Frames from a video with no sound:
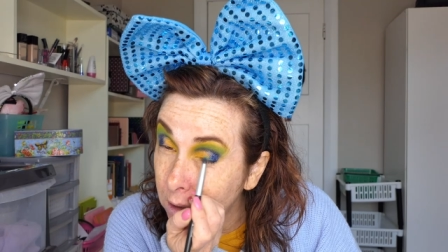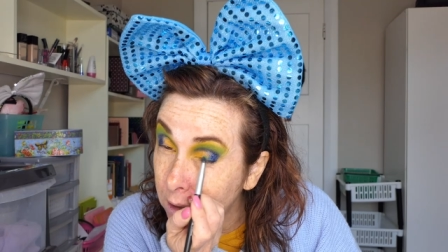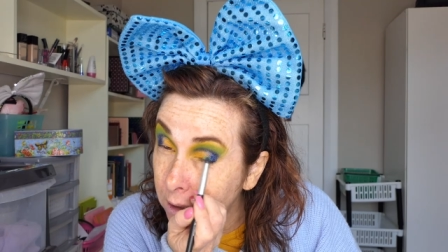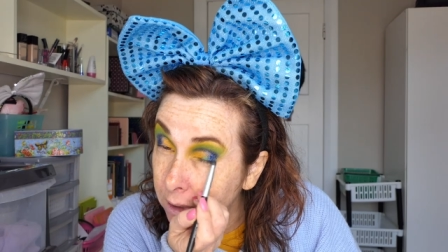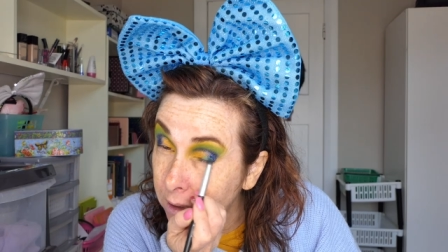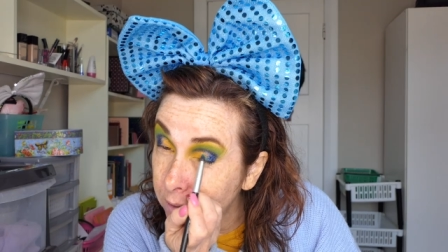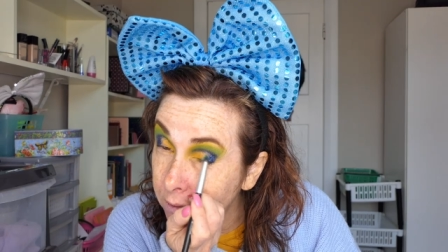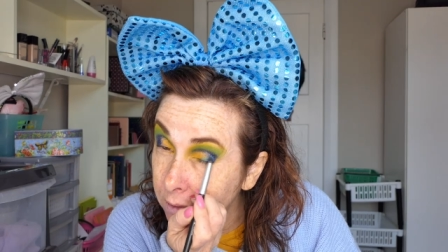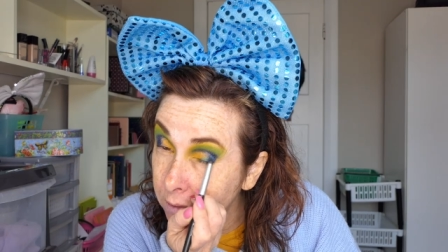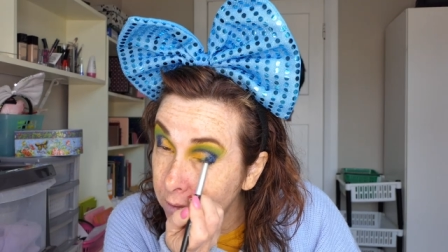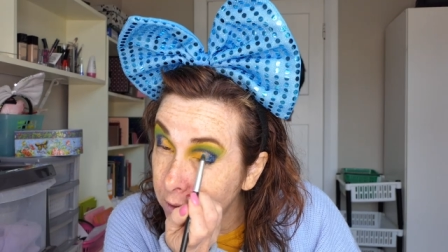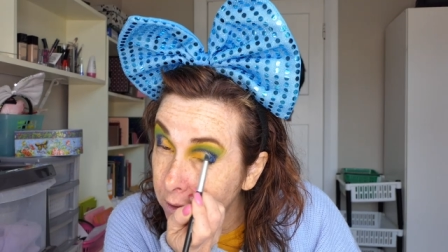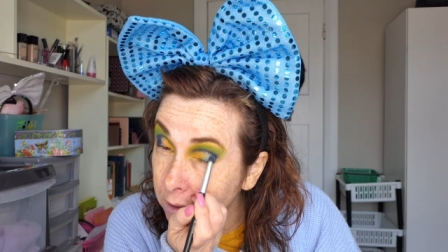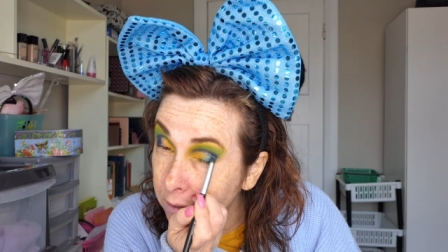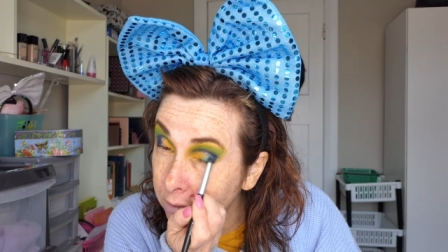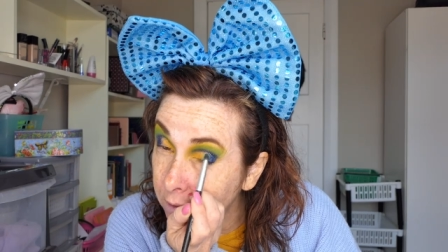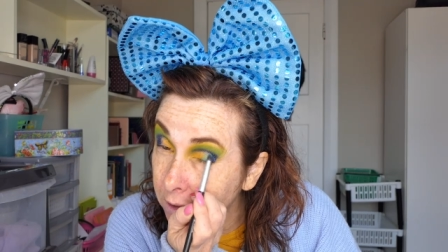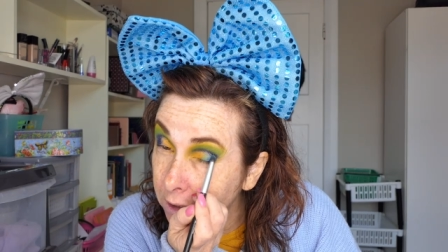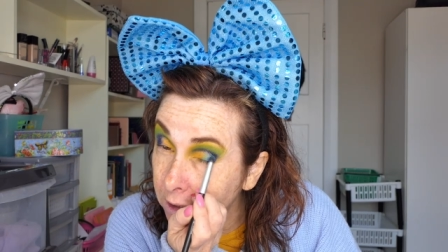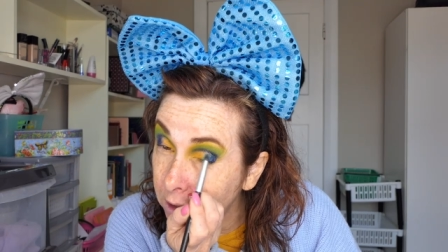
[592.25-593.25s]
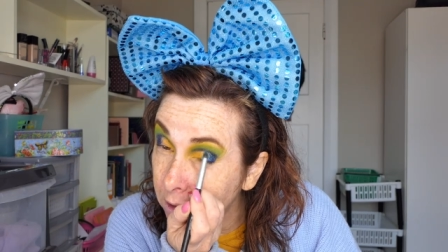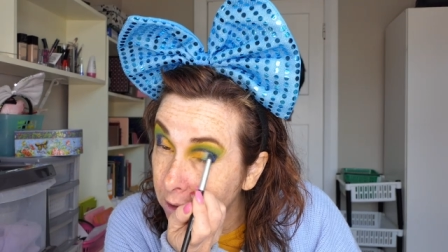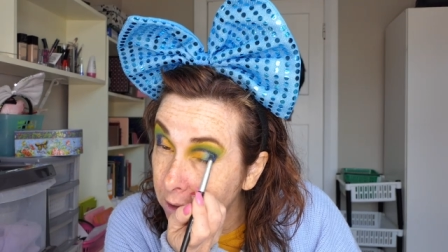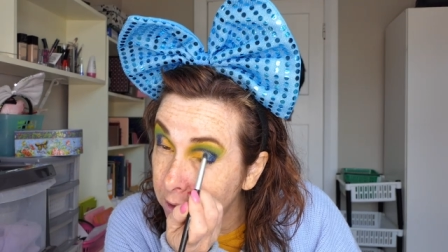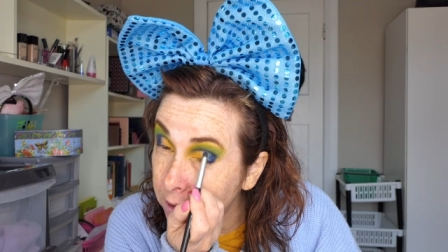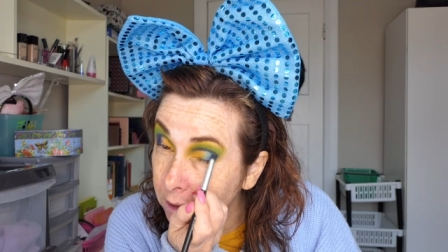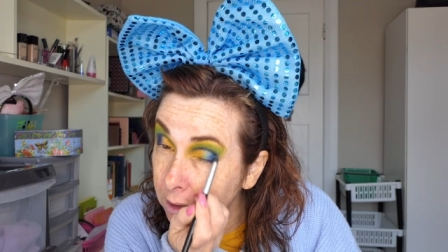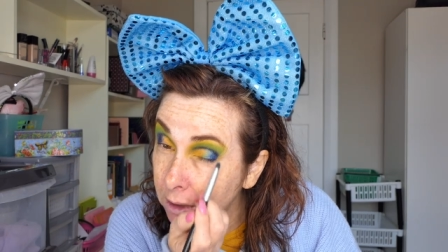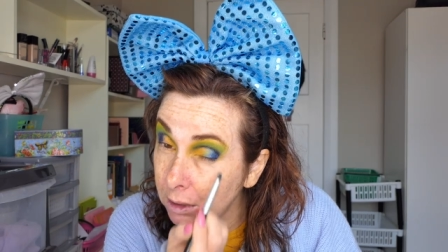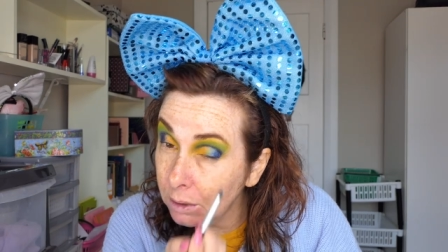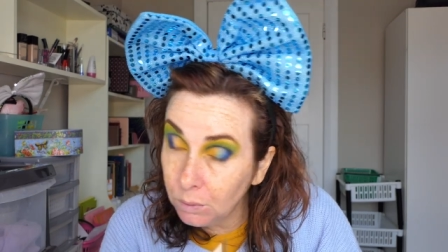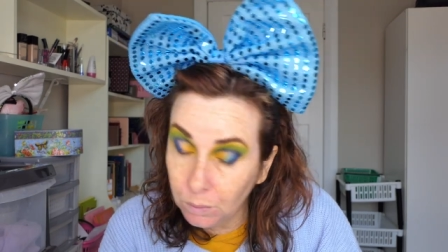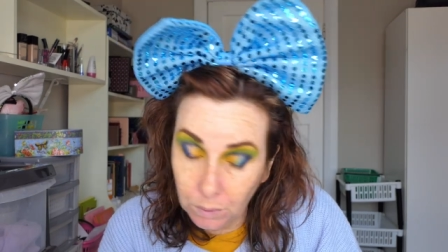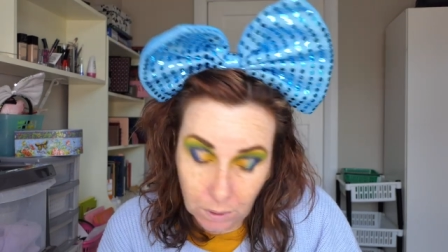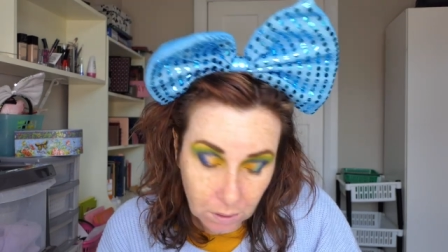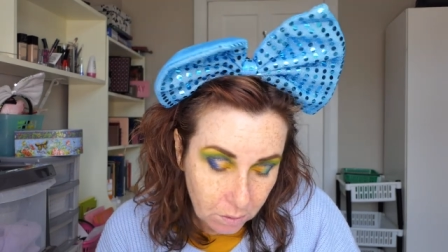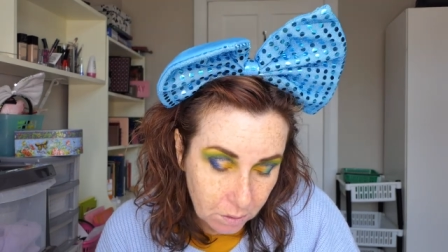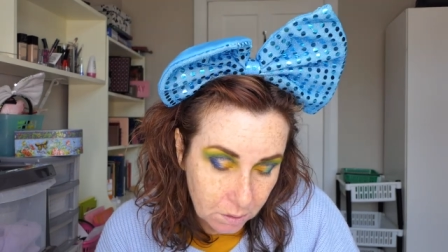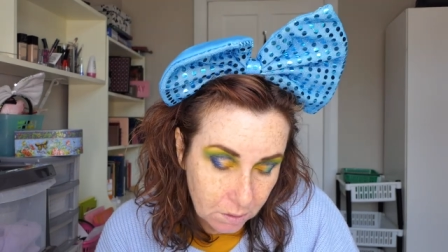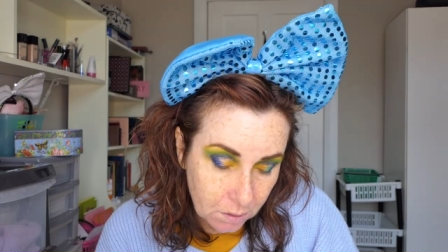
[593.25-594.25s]
I have a very vague idea.
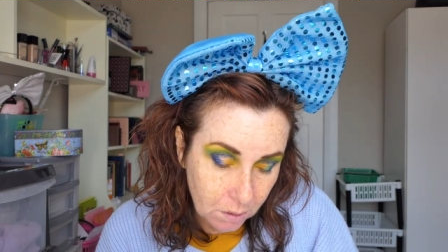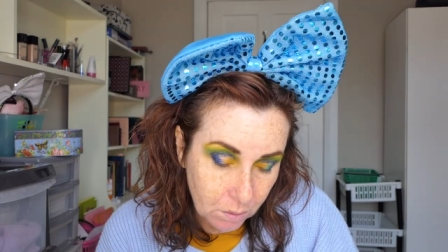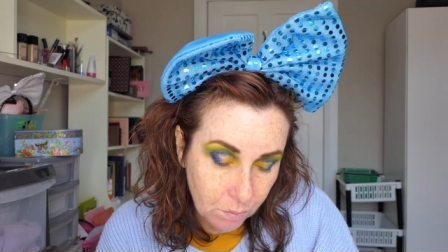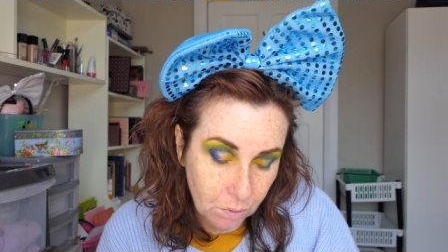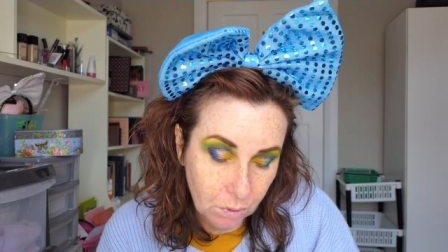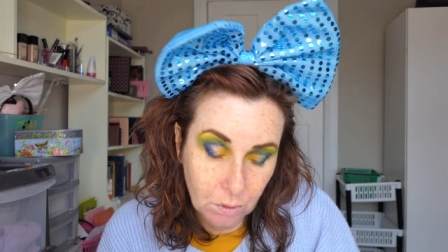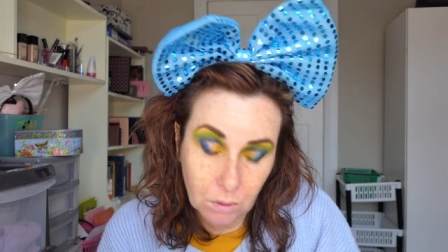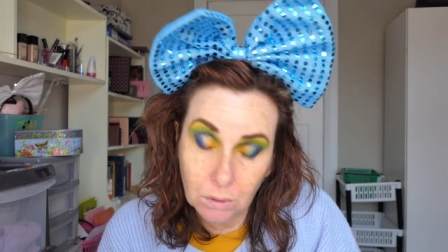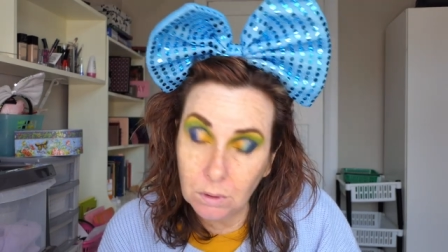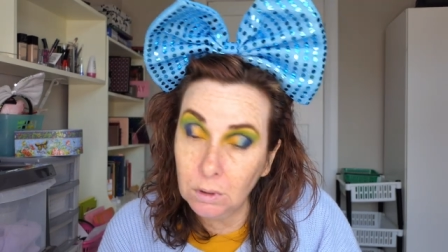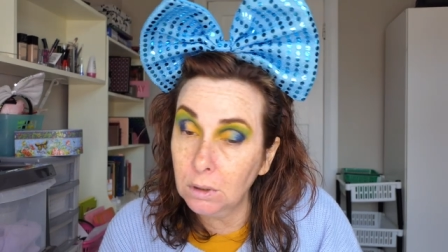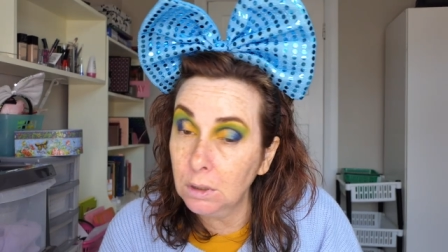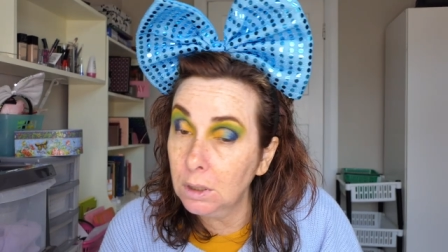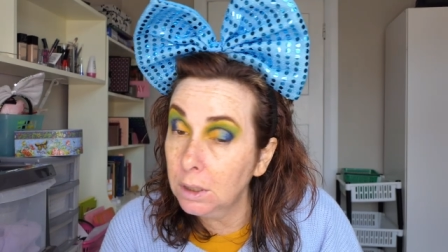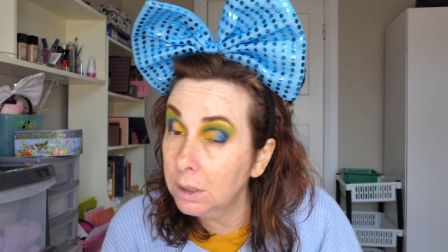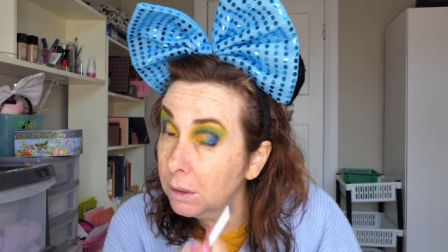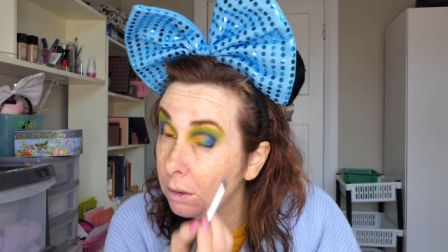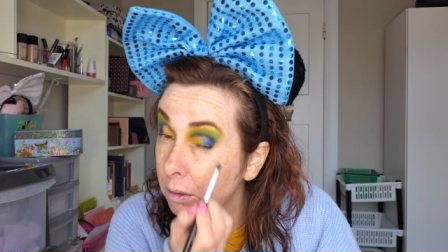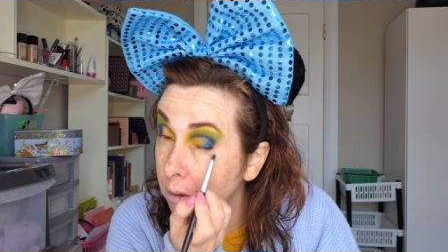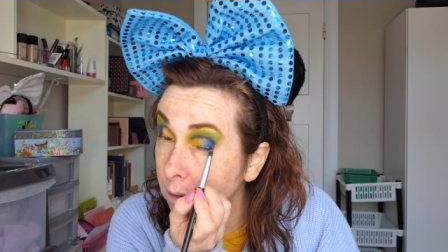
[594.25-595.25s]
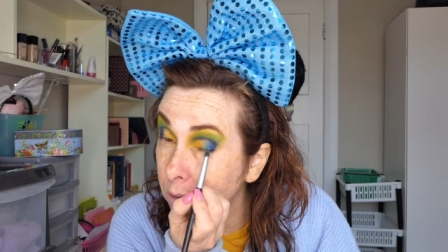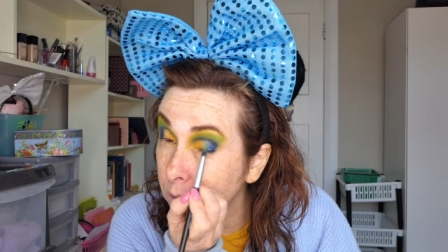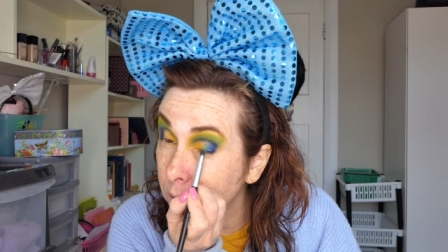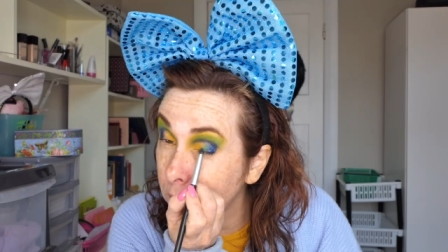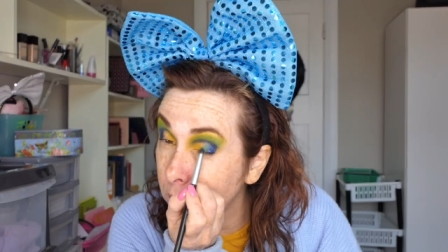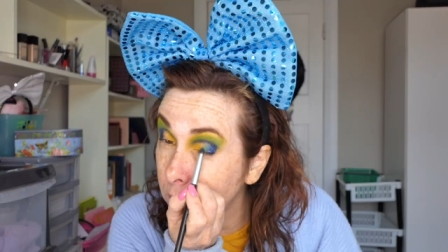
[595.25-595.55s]
Whether it's going to work or not, I don't know.